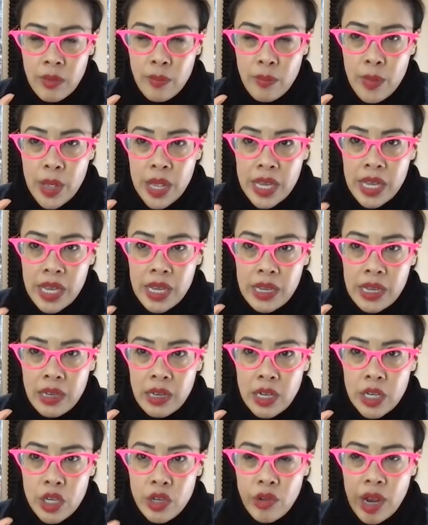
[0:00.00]
making
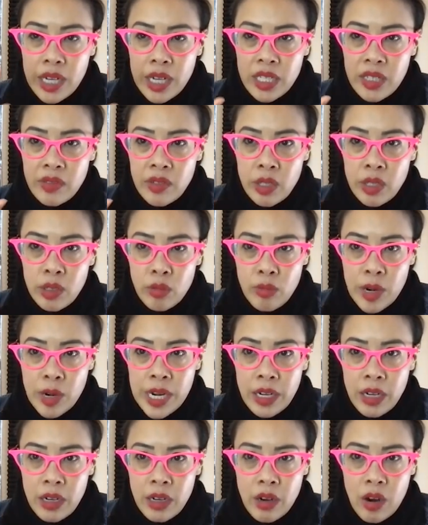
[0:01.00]
it attractive to the
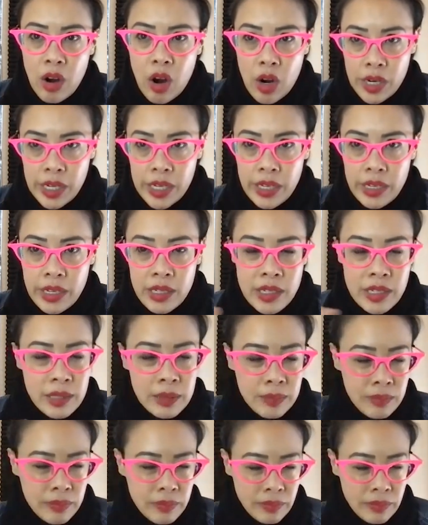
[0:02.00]
right audience.